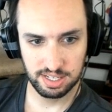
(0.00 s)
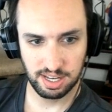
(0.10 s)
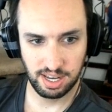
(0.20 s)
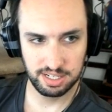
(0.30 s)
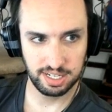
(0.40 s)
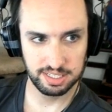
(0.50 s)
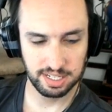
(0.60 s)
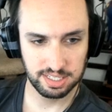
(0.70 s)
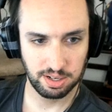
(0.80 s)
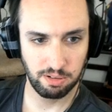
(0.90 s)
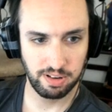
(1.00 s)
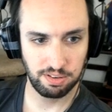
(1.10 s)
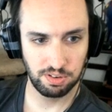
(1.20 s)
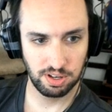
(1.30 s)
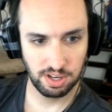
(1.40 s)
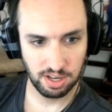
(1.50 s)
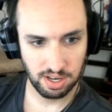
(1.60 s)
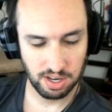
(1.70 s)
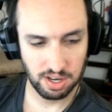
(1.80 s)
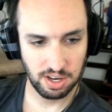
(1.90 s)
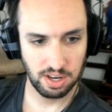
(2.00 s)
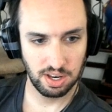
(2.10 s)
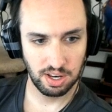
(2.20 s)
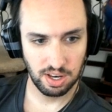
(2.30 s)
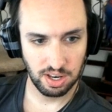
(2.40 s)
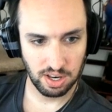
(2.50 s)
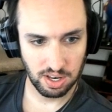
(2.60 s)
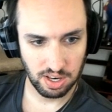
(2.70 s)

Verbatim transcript: Uh, take six. Go to five. Yeah.